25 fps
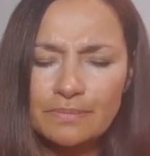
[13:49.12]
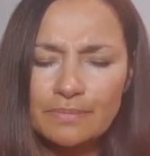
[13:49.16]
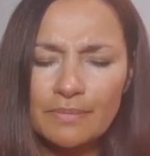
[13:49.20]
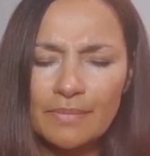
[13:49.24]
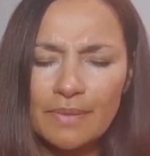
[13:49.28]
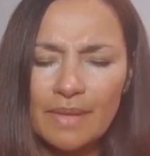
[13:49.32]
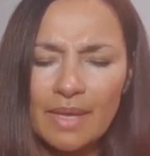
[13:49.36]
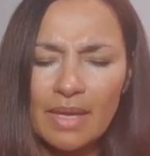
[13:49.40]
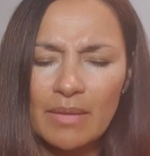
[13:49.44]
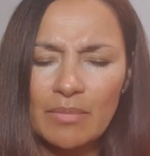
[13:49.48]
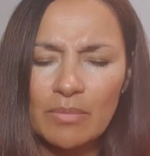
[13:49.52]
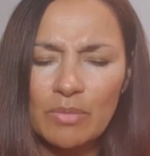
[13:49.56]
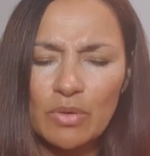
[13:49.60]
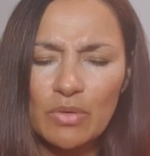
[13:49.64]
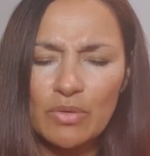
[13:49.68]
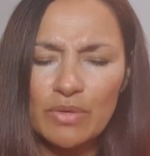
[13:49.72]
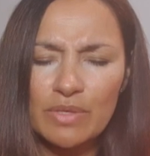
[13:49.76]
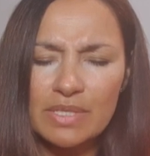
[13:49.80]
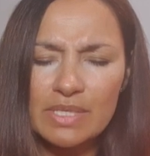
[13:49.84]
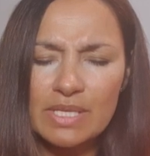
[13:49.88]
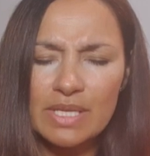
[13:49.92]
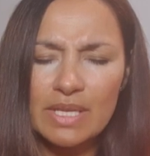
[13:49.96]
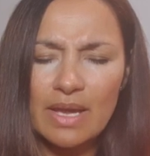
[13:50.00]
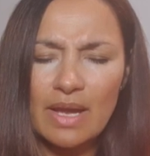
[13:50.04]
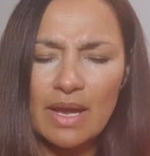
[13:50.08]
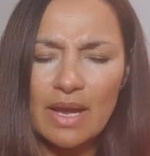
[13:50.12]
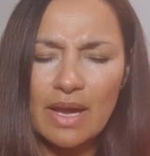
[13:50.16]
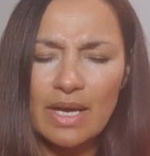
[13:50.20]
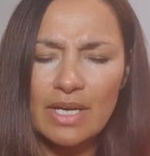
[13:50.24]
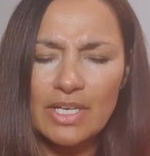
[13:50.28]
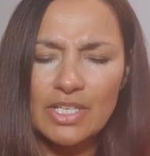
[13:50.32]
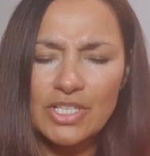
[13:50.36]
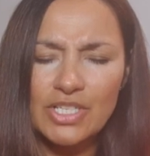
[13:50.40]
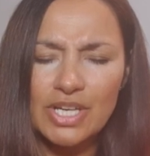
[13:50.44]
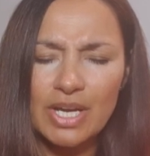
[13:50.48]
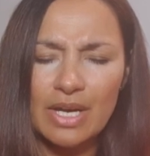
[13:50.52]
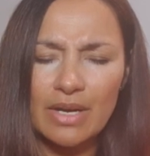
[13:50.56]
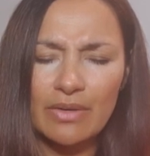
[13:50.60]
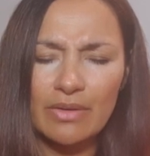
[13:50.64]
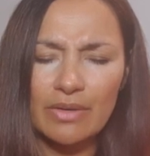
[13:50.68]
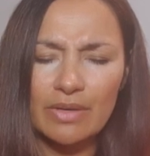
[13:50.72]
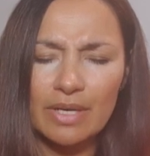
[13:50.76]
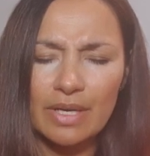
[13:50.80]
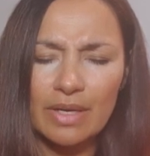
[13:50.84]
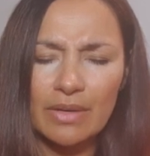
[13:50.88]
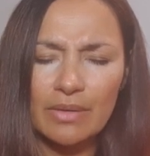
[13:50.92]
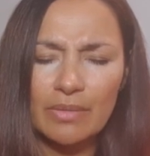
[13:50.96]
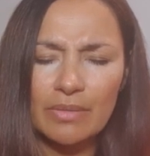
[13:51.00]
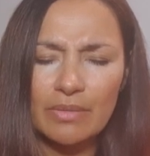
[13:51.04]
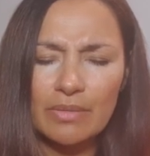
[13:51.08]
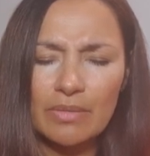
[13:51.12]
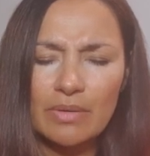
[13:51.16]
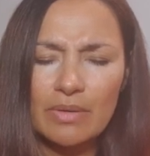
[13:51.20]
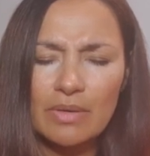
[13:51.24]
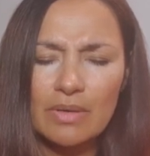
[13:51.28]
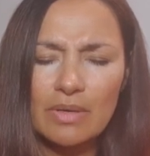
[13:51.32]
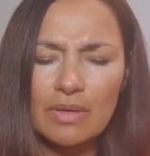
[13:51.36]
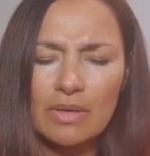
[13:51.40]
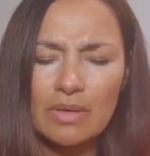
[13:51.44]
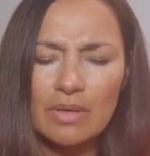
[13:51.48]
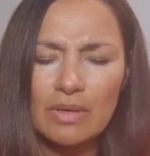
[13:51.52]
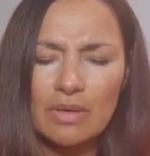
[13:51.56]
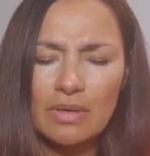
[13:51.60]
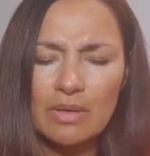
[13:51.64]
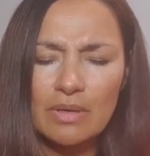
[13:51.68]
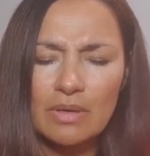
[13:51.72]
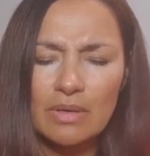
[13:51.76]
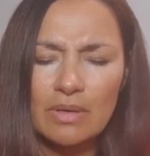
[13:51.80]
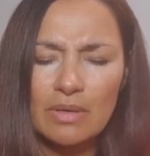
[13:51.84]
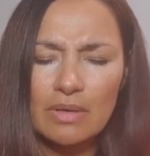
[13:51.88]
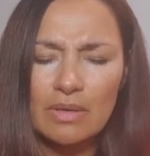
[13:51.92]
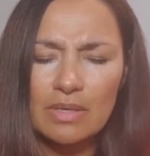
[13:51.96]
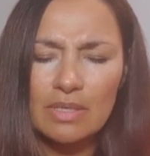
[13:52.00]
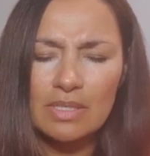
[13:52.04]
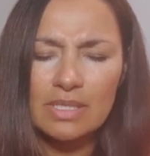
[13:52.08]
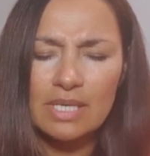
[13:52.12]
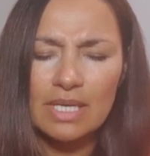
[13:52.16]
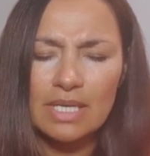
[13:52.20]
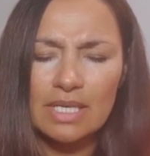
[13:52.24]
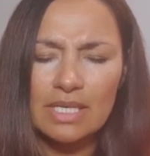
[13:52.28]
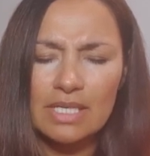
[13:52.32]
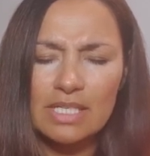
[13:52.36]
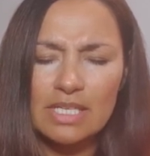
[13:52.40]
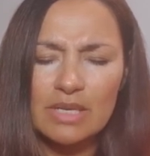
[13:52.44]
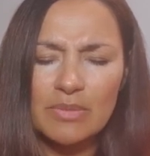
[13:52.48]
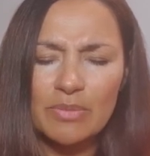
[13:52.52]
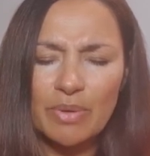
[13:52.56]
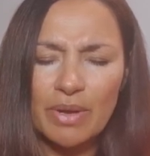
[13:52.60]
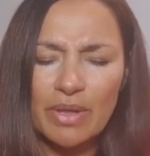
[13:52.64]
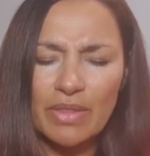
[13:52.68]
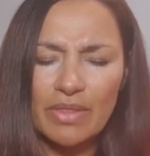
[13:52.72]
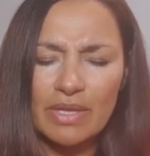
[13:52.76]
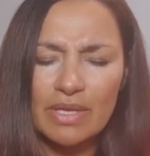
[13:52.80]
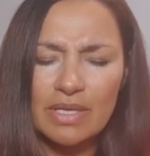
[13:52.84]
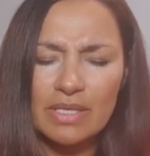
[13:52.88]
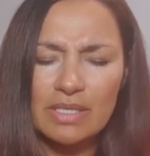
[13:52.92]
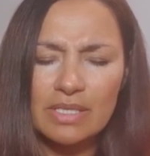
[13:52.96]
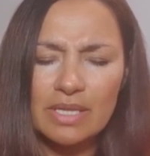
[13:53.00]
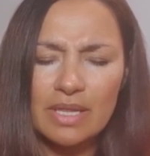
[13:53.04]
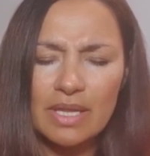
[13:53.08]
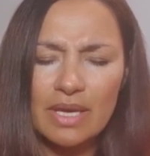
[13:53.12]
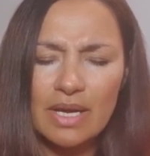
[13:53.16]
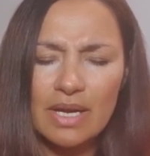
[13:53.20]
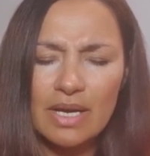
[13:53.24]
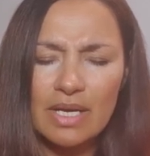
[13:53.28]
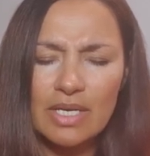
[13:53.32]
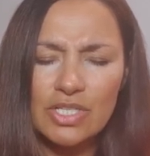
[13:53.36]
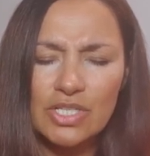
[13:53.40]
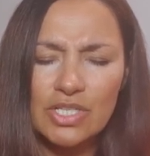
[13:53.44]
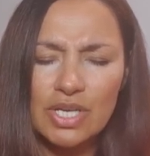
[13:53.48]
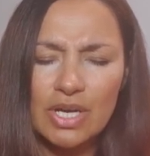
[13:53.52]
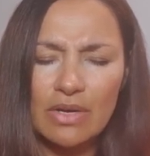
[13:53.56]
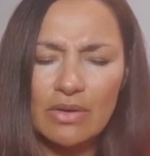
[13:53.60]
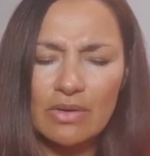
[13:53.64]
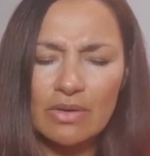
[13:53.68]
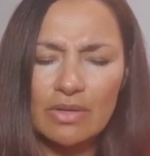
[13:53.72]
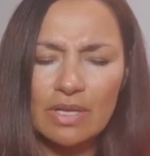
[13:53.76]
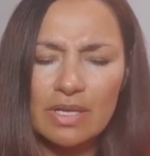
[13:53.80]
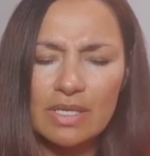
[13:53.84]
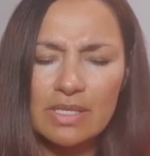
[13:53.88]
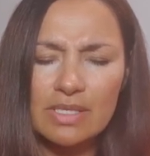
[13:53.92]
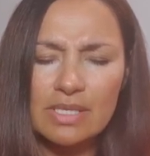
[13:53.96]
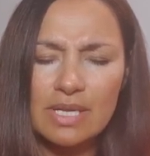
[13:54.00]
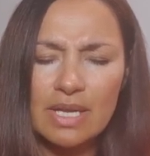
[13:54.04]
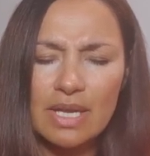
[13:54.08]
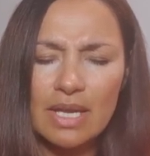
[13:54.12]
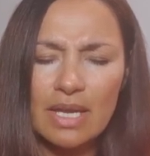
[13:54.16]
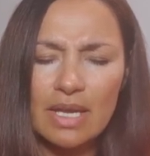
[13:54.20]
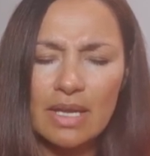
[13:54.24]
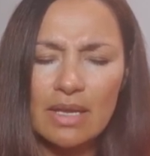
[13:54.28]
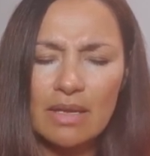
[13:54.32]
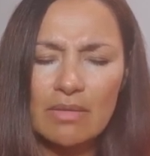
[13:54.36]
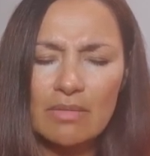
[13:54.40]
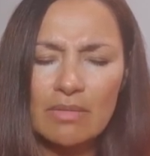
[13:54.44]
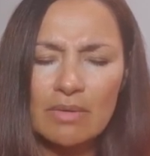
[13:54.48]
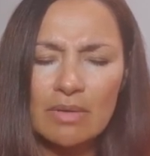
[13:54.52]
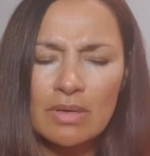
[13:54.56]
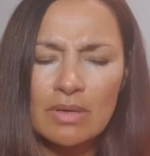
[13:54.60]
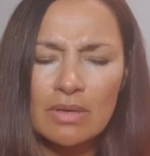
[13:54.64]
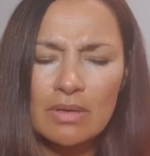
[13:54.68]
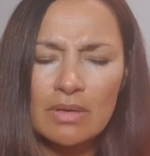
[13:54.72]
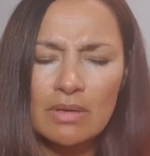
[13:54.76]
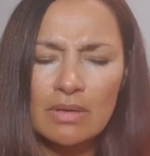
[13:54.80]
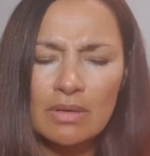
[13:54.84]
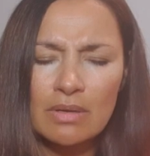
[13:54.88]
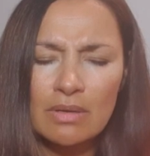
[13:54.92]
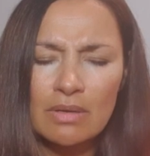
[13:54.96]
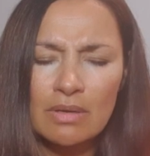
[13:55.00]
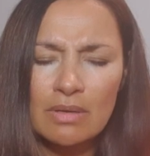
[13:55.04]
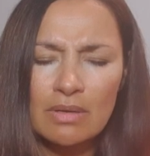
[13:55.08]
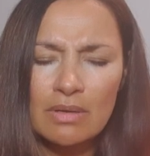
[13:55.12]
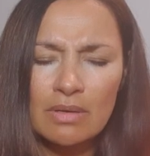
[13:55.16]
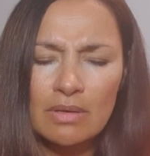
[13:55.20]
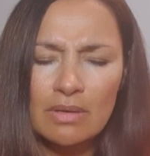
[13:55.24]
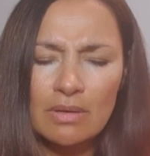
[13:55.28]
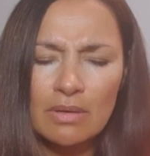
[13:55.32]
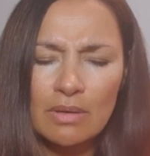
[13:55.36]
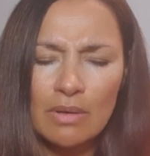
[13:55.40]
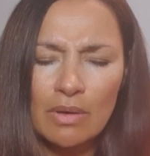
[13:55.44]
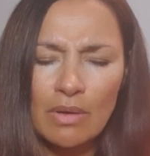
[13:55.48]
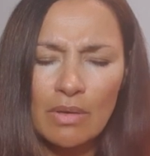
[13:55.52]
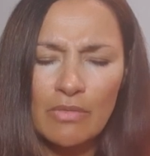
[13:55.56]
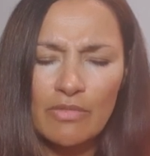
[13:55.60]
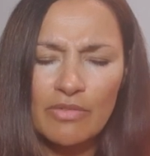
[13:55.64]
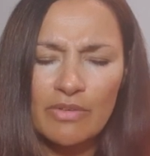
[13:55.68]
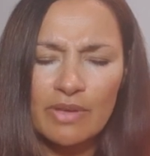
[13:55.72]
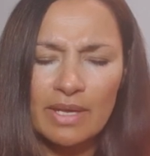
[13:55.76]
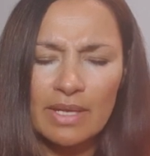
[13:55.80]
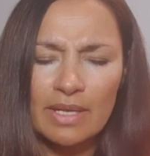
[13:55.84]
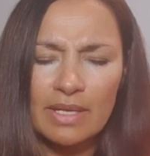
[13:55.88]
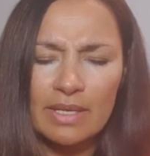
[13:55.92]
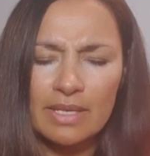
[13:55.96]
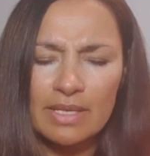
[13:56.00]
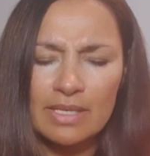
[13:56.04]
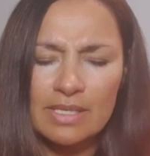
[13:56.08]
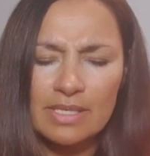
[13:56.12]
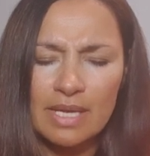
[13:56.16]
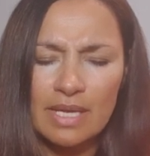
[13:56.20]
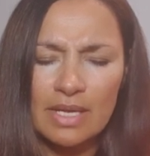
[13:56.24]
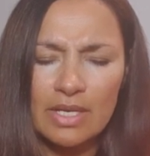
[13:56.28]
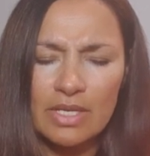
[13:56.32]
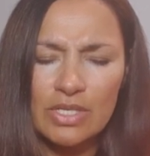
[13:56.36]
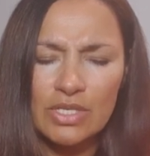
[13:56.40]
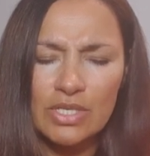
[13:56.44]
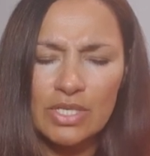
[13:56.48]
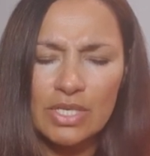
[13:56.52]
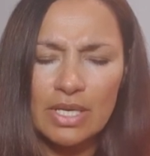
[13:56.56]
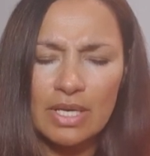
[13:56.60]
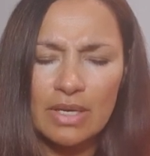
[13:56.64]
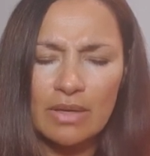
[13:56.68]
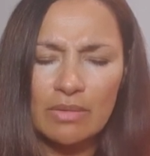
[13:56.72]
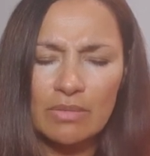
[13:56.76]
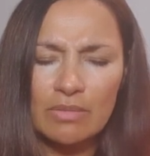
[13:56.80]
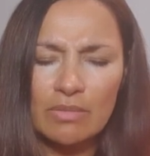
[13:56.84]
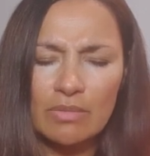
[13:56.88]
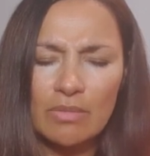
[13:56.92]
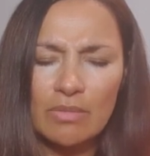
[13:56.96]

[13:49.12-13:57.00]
And moving to the heart chakra now. Taking a deep breath into the heart chakra, they say. Feeling this energy now.